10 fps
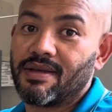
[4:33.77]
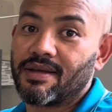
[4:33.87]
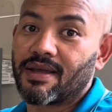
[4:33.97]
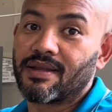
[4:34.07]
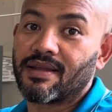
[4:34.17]
Yeah,
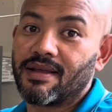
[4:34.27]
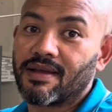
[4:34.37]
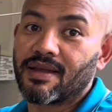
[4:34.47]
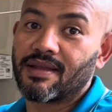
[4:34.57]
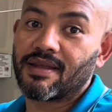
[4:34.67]
you can tell
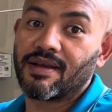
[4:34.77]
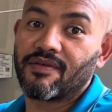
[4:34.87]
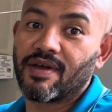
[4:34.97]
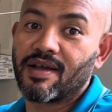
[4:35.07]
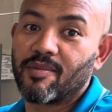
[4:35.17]
you can tell
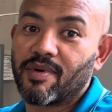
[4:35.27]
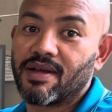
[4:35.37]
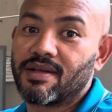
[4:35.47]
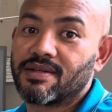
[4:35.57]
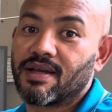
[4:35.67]
if your
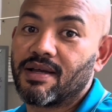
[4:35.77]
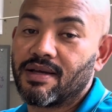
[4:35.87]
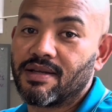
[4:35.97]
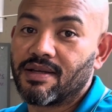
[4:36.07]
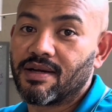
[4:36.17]
helper is
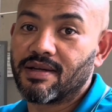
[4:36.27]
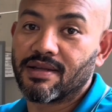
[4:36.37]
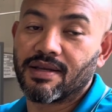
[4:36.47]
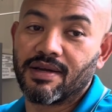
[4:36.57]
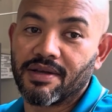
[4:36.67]
ironing or
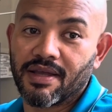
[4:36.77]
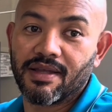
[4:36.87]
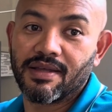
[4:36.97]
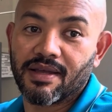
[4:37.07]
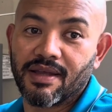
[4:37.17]
not, or you can
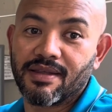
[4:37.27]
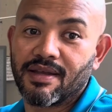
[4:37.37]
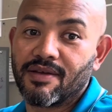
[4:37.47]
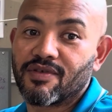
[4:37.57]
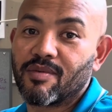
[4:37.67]
you can
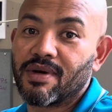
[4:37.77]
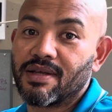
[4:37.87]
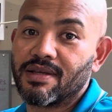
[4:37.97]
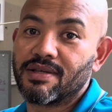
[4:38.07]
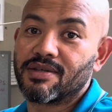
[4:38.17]
tell if somebody
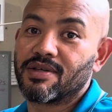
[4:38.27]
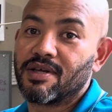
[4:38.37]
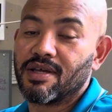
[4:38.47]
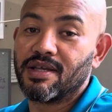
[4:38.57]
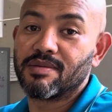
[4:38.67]
is
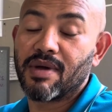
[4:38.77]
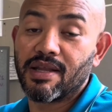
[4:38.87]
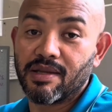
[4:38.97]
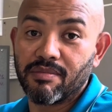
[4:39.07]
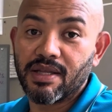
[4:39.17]
is
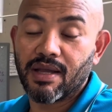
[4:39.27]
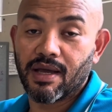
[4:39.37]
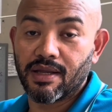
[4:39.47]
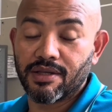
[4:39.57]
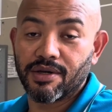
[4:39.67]
mining
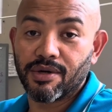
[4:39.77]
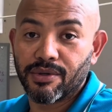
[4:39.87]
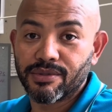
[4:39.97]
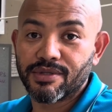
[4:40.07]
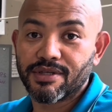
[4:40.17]
Bitcoin at your
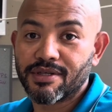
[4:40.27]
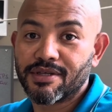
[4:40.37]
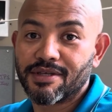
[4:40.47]
house.